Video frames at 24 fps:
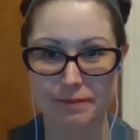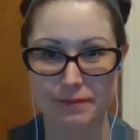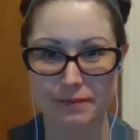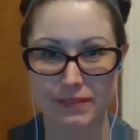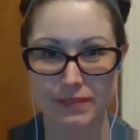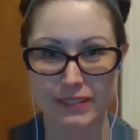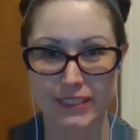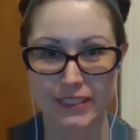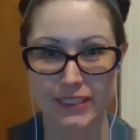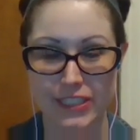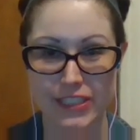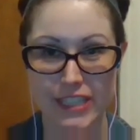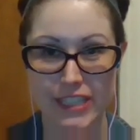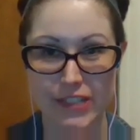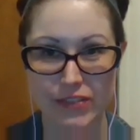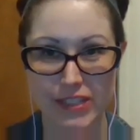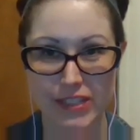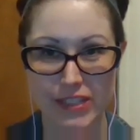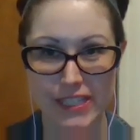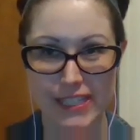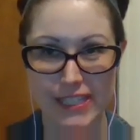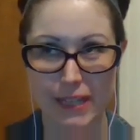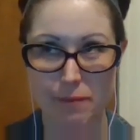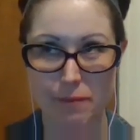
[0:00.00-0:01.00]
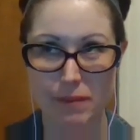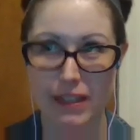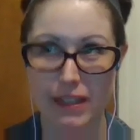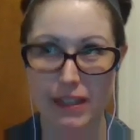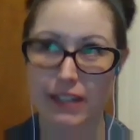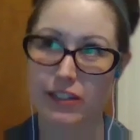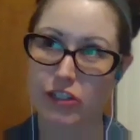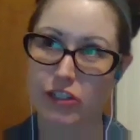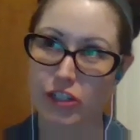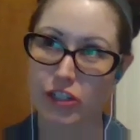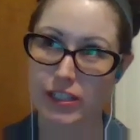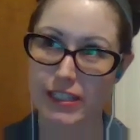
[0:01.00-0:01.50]
there's even some
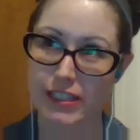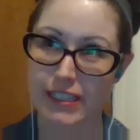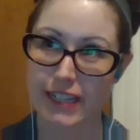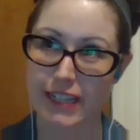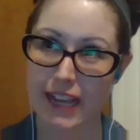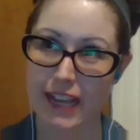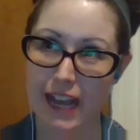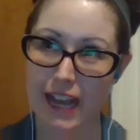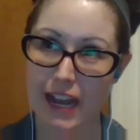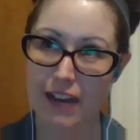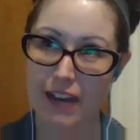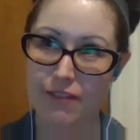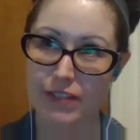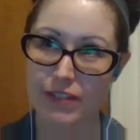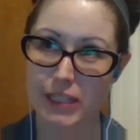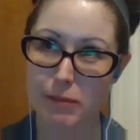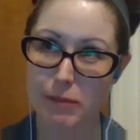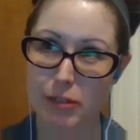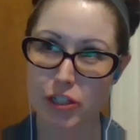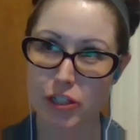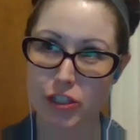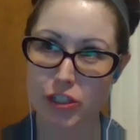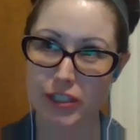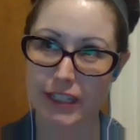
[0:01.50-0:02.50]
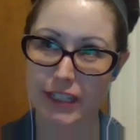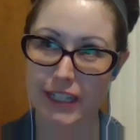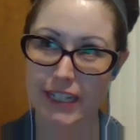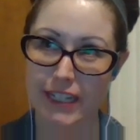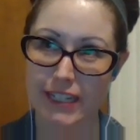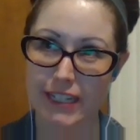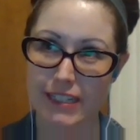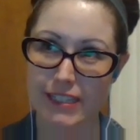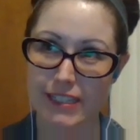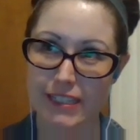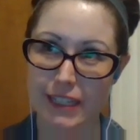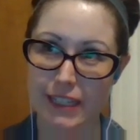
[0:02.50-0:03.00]
that just have, especially
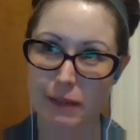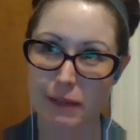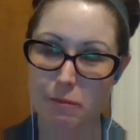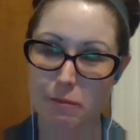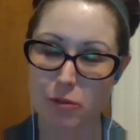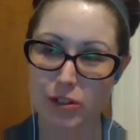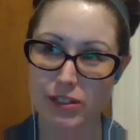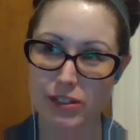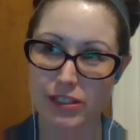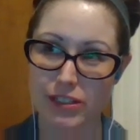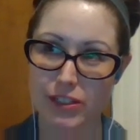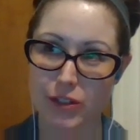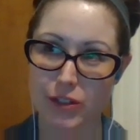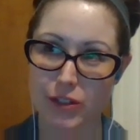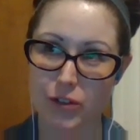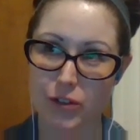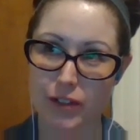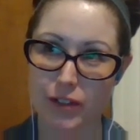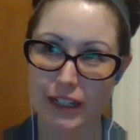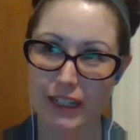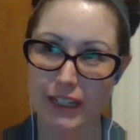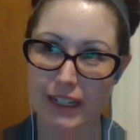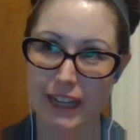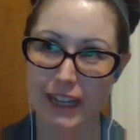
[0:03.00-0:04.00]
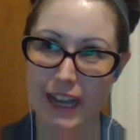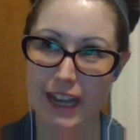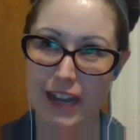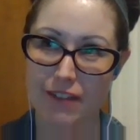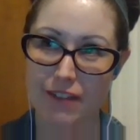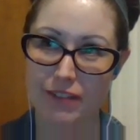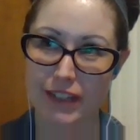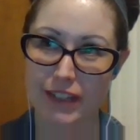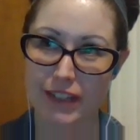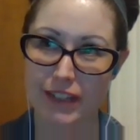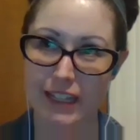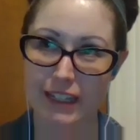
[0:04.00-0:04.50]
kids, they more so can
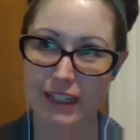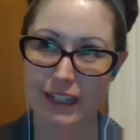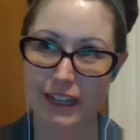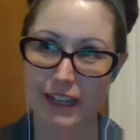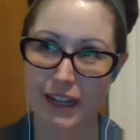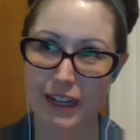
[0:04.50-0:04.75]
have like